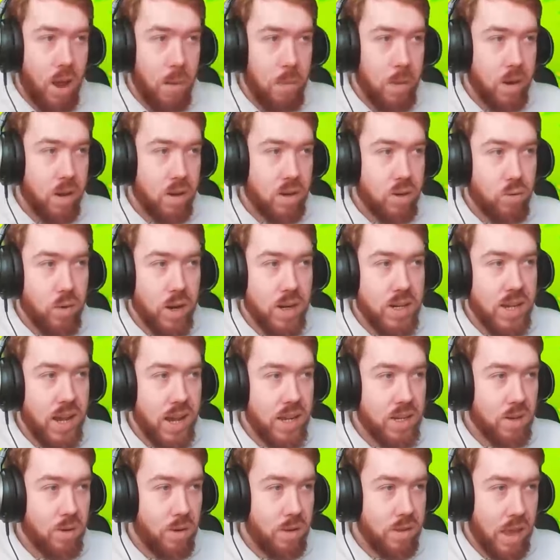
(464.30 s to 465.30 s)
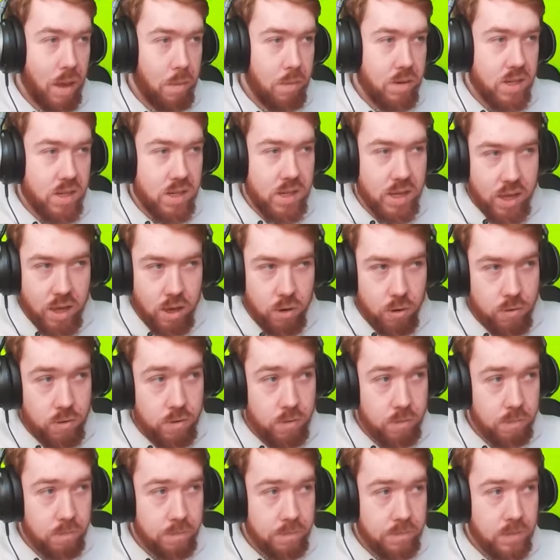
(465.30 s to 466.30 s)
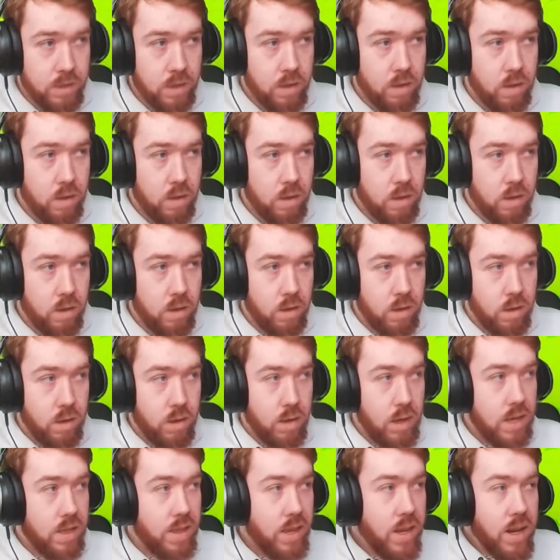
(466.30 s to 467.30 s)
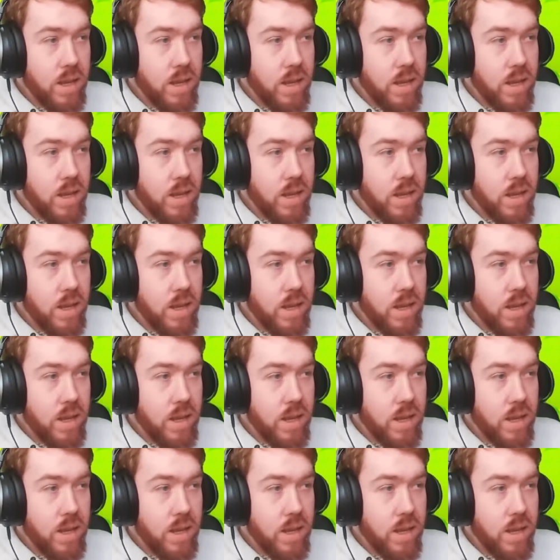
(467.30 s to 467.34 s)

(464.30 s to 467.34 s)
up and crazy Escanor damage. Is it kill? They